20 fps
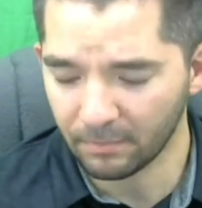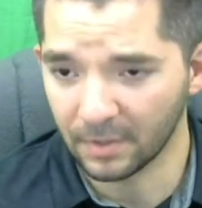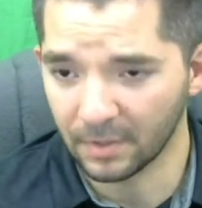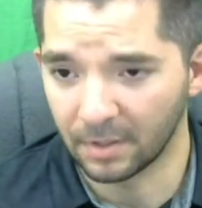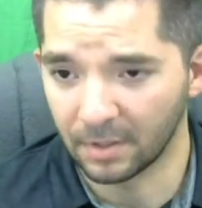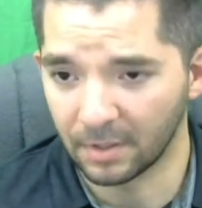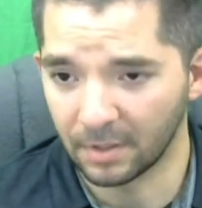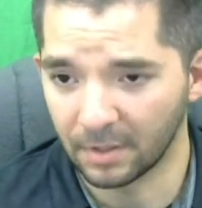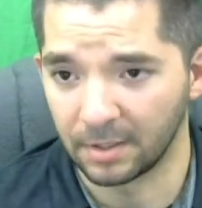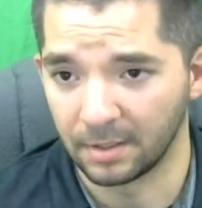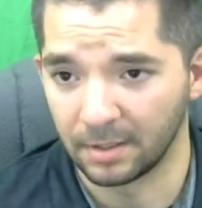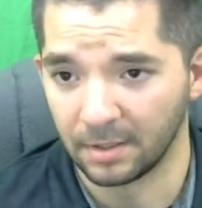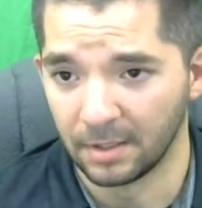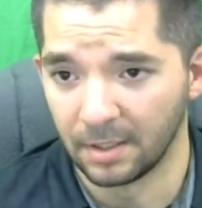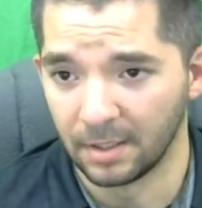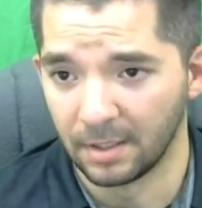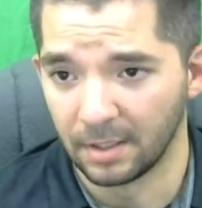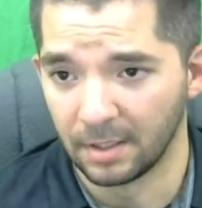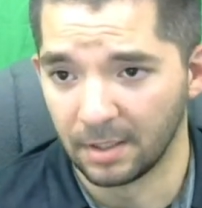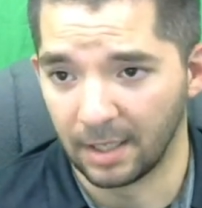uh,
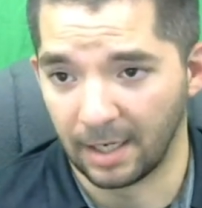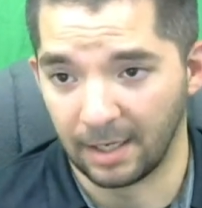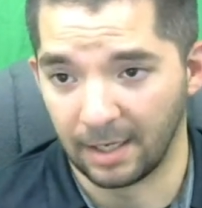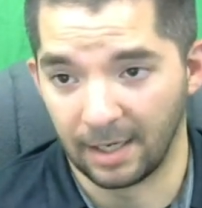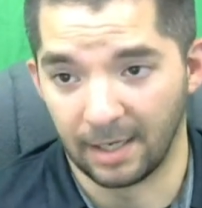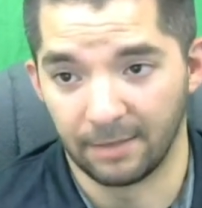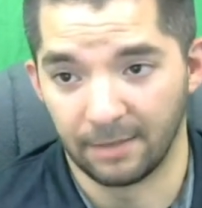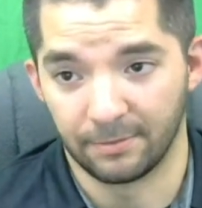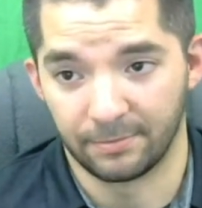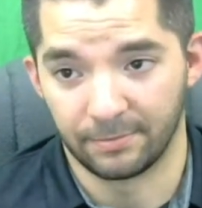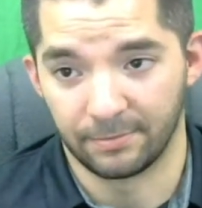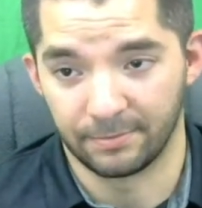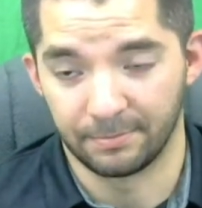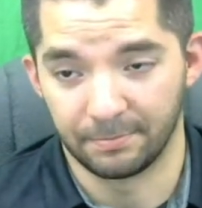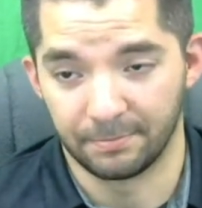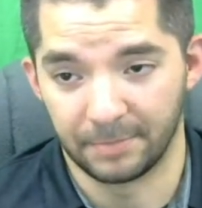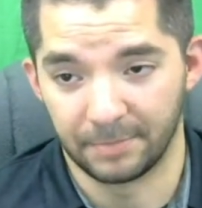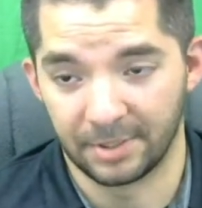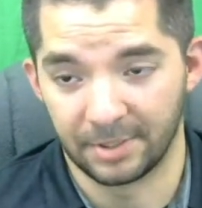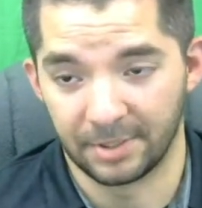I've
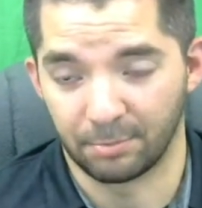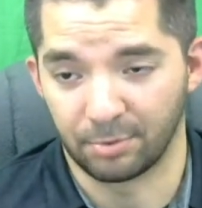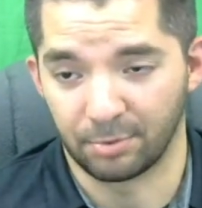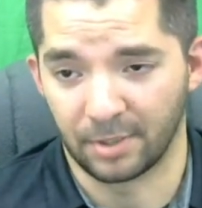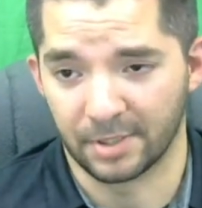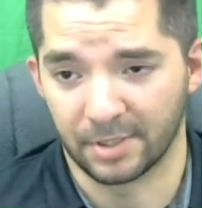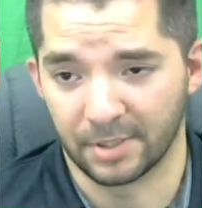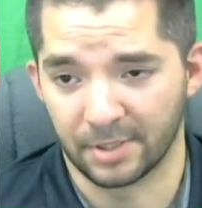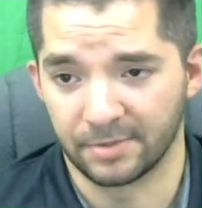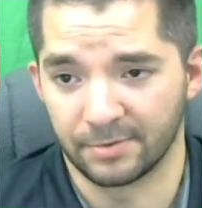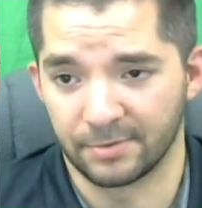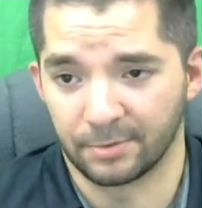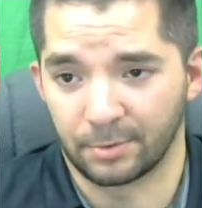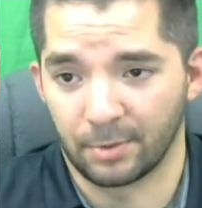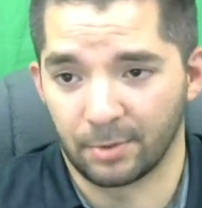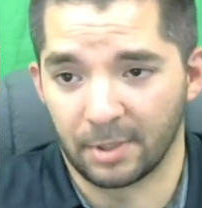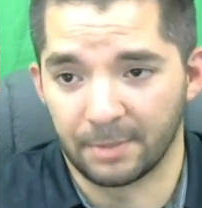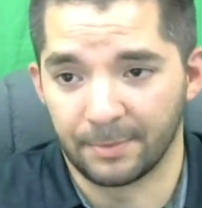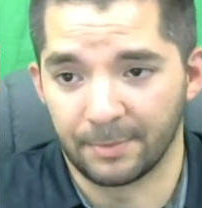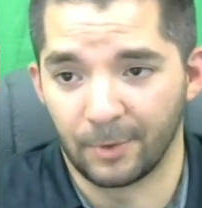been in the process of
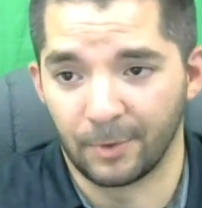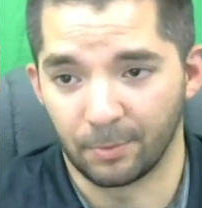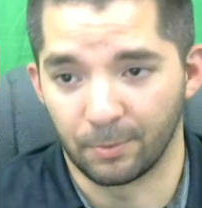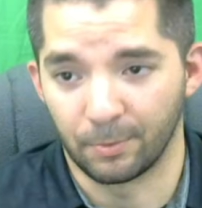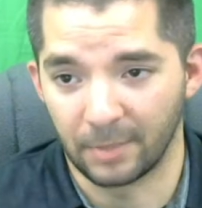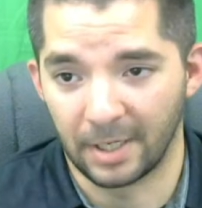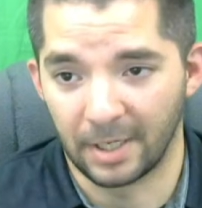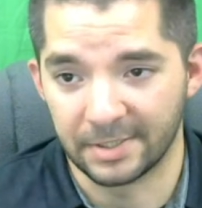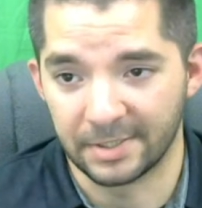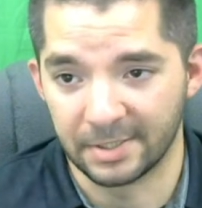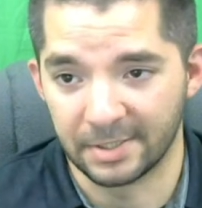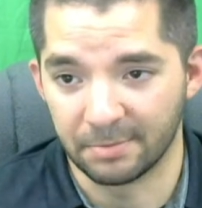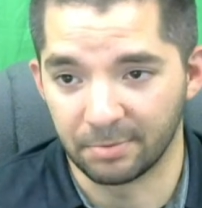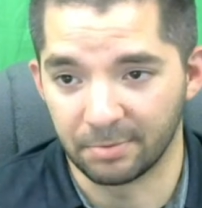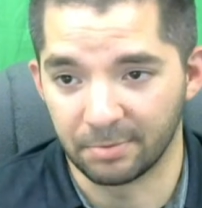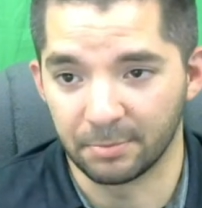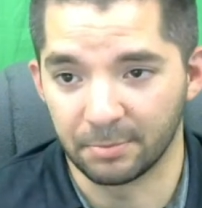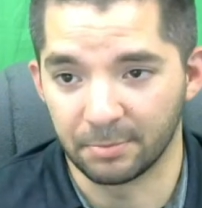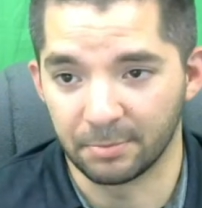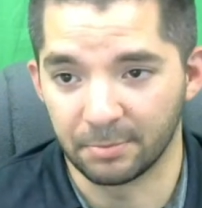creating my own IT
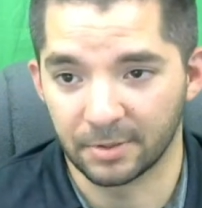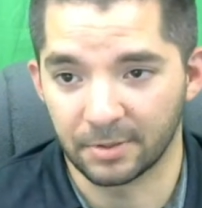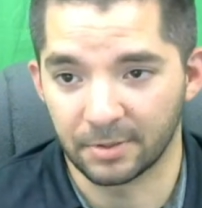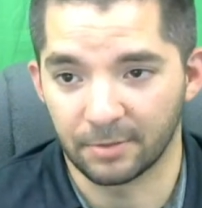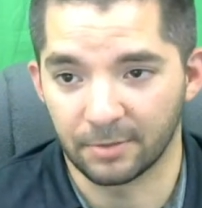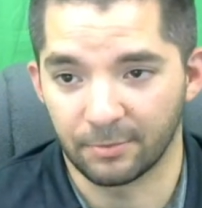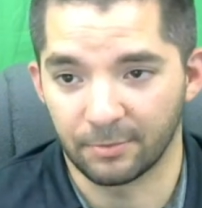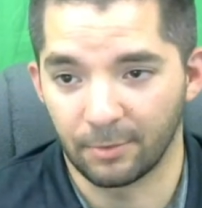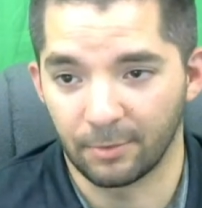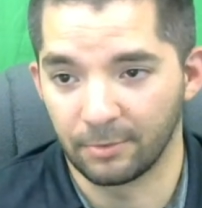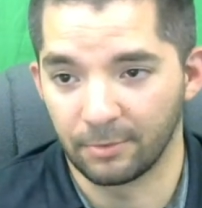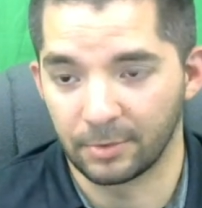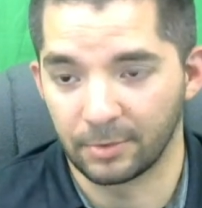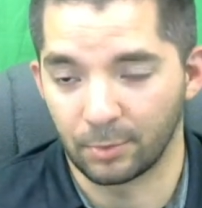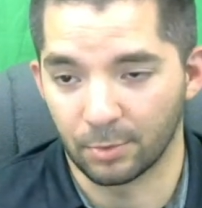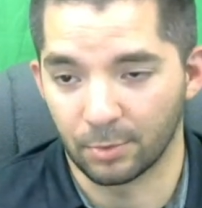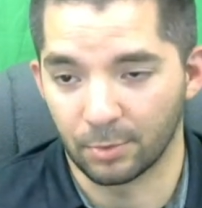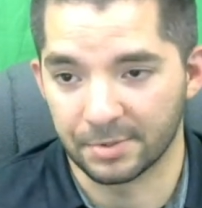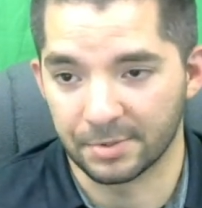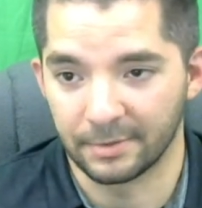playbook over the
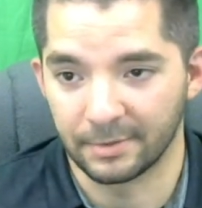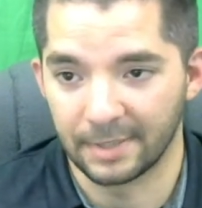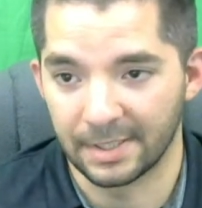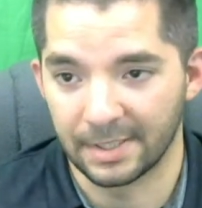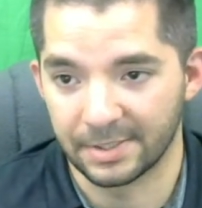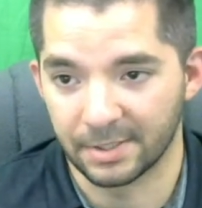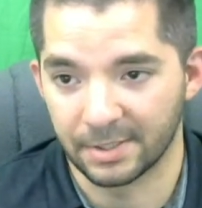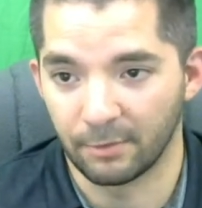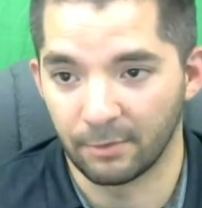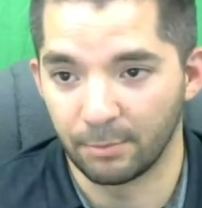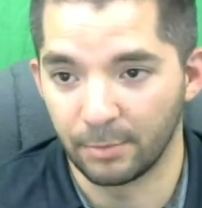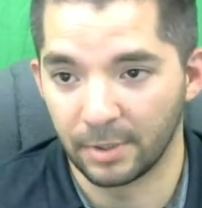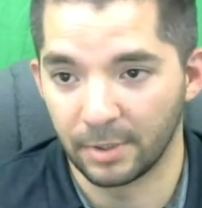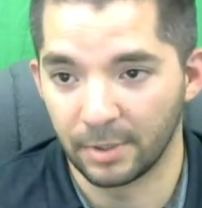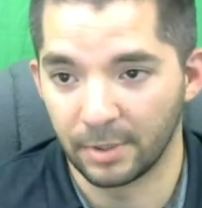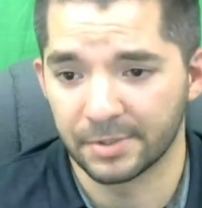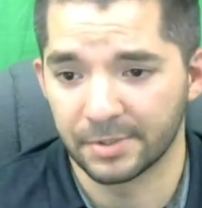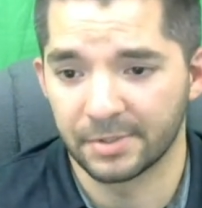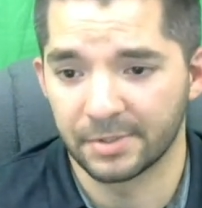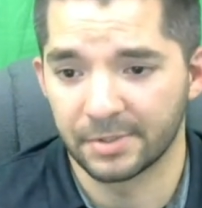course of the last several
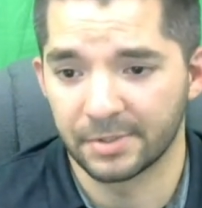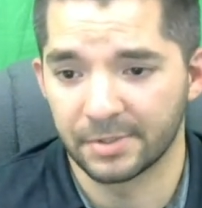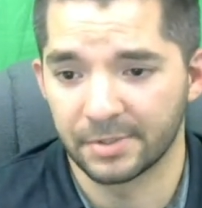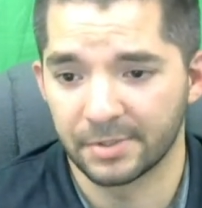months.